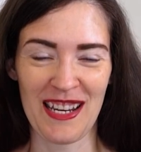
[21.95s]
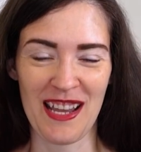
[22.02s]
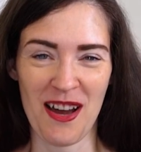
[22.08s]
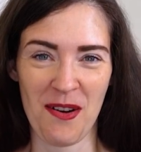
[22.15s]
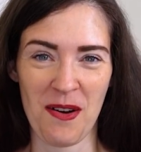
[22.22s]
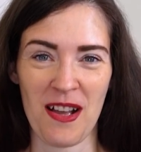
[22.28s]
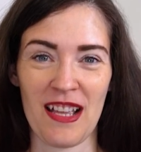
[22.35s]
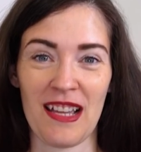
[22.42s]

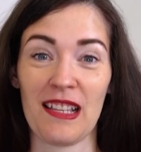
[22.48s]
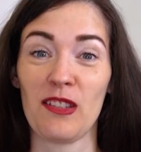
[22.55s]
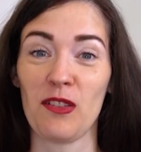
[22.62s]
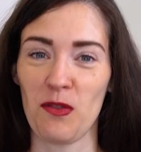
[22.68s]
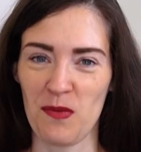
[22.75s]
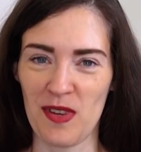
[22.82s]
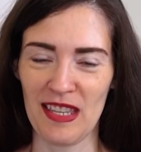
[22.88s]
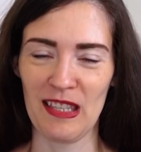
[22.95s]
now.
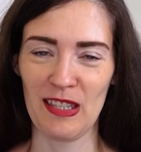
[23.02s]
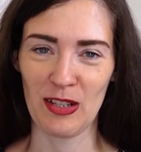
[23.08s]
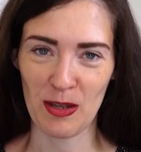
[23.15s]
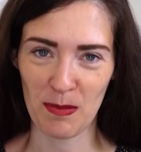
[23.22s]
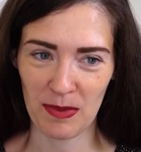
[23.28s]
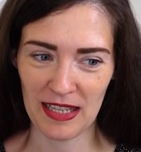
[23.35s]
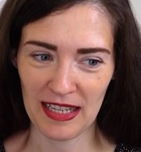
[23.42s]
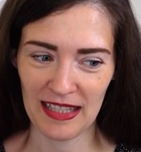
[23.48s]
So we need an
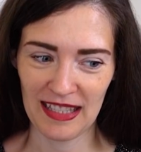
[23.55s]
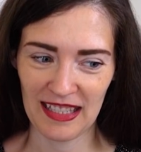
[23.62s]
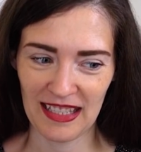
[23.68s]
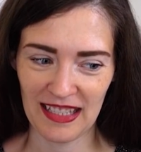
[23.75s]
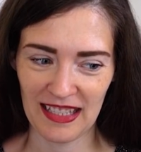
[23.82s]
update.